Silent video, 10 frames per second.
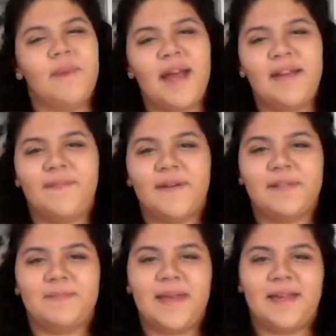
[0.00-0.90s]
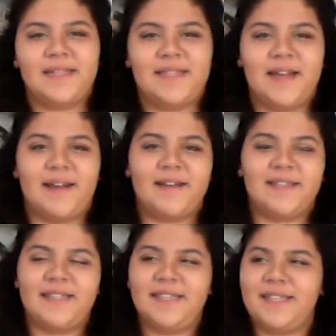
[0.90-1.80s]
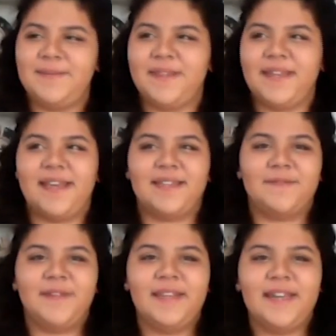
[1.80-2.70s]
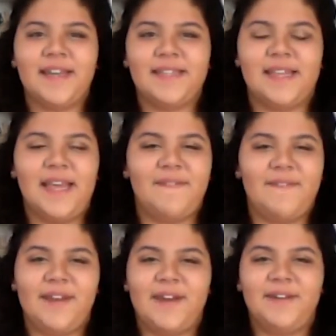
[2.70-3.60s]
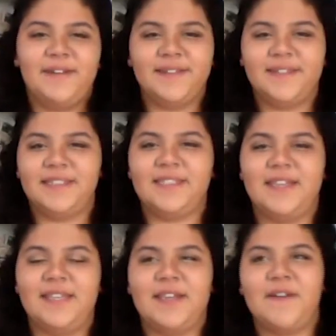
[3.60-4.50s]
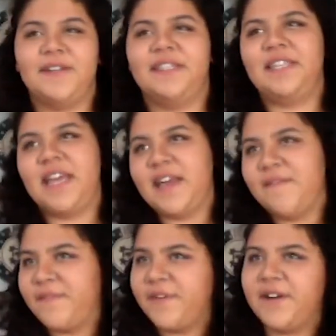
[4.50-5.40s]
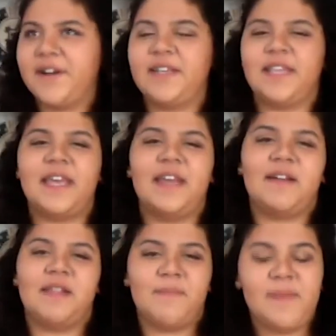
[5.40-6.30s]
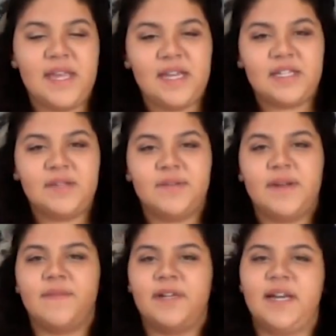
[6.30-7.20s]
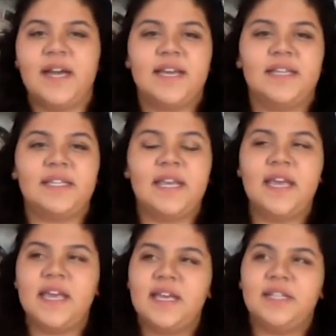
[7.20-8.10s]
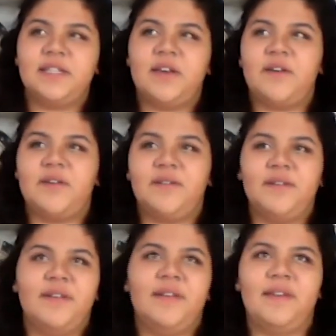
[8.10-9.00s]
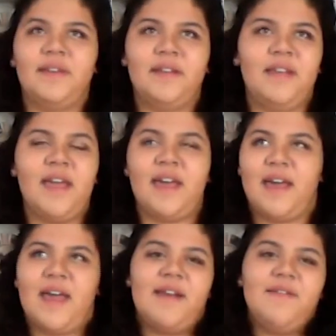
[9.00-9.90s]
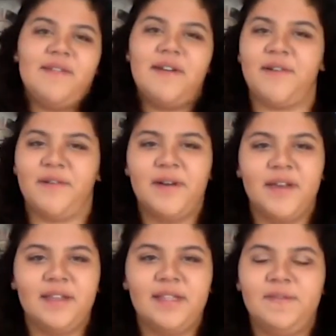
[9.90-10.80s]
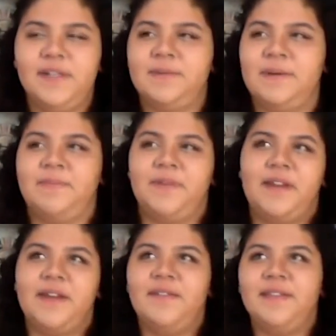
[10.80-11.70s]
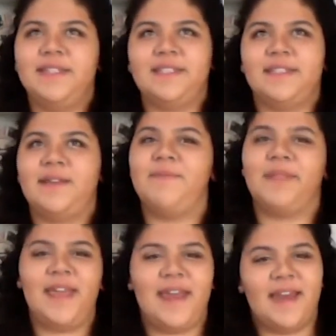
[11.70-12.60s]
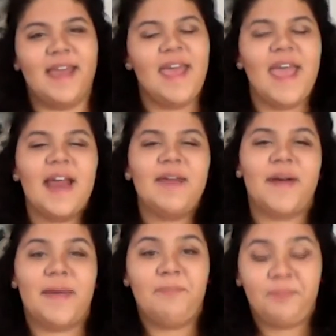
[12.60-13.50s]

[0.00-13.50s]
mind if I was banished there, because he seems like he has a really nice life, you know? He's going to Stanford, he's hanging out on the beach, doing whatever he does. So, yeah, I don't know. These rich people, you know, they just complain. Anyway,